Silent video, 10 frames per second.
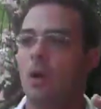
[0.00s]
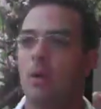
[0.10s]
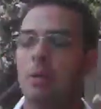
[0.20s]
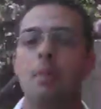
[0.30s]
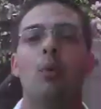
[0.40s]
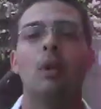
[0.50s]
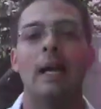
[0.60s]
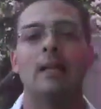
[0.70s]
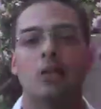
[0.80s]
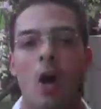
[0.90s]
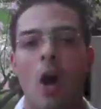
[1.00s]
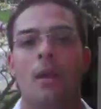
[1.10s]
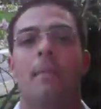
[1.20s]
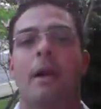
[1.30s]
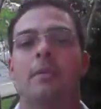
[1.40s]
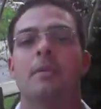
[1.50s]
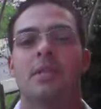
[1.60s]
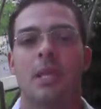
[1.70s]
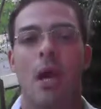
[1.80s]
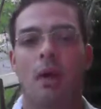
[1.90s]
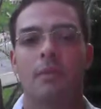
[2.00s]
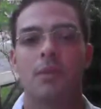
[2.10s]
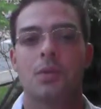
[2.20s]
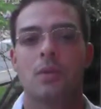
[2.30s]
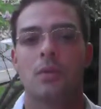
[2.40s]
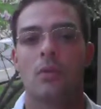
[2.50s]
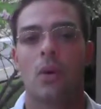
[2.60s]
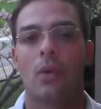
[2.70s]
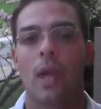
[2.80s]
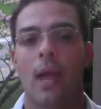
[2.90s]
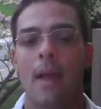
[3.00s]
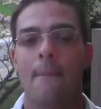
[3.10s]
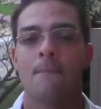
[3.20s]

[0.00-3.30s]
people like to talk about themselves, okay?